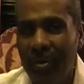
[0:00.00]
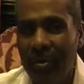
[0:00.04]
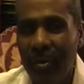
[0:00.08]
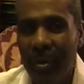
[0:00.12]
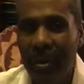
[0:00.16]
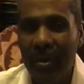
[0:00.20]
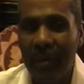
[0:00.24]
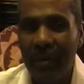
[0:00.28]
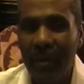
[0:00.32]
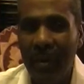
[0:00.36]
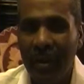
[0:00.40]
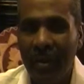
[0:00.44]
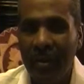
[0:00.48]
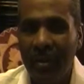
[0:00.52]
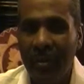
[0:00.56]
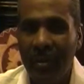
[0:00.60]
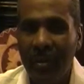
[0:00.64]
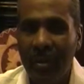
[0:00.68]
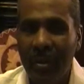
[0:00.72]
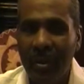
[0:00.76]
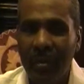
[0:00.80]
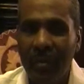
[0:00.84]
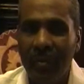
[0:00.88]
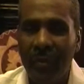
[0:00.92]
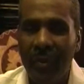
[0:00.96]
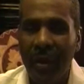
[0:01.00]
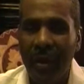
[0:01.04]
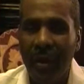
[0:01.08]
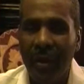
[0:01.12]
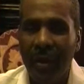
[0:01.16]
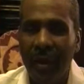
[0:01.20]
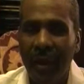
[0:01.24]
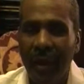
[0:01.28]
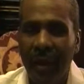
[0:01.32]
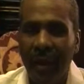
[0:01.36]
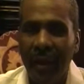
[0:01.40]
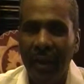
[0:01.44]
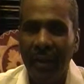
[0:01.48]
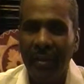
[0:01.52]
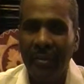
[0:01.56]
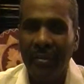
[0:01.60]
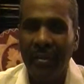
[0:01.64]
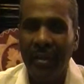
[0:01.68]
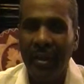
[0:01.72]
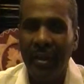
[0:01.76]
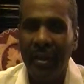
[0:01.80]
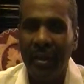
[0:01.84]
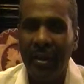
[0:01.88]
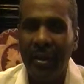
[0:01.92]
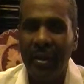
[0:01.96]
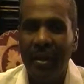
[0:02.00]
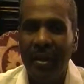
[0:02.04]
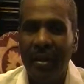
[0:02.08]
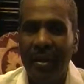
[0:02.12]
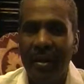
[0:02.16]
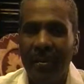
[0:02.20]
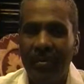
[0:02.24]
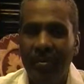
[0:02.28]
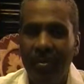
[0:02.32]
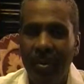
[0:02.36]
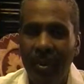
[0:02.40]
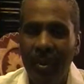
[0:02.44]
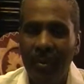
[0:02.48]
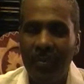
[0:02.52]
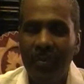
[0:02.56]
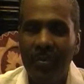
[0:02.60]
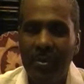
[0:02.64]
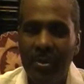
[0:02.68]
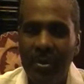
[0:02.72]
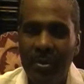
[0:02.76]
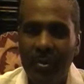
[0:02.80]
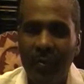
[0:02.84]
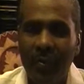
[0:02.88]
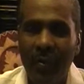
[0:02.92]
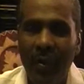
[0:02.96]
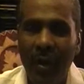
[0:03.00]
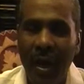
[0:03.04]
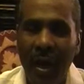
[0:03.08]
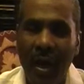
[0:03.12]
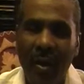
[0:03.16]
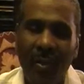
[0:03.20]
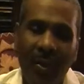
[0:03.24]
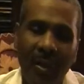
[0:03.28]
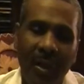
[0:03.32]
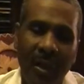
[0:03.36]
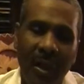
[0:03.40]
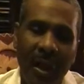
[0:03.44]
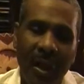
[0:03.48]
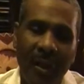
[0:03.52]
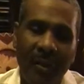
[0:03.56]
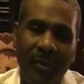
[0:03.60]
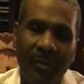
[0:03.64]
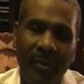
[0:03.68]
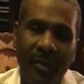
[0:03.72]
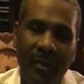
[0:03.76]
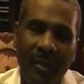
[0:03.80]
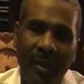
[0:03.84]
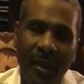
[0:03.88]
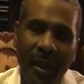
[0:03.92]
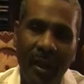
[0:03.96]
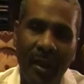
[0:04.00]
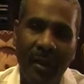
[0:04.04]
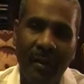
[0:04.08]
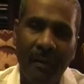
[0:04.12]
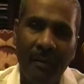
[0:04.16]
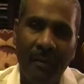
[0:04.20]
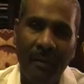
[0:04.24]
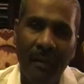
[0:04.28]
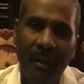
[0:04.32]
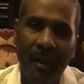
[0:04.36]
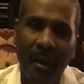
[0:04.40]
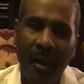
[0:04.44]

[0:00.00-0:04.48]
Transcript: We believe that the word of God has a purpose for our life today.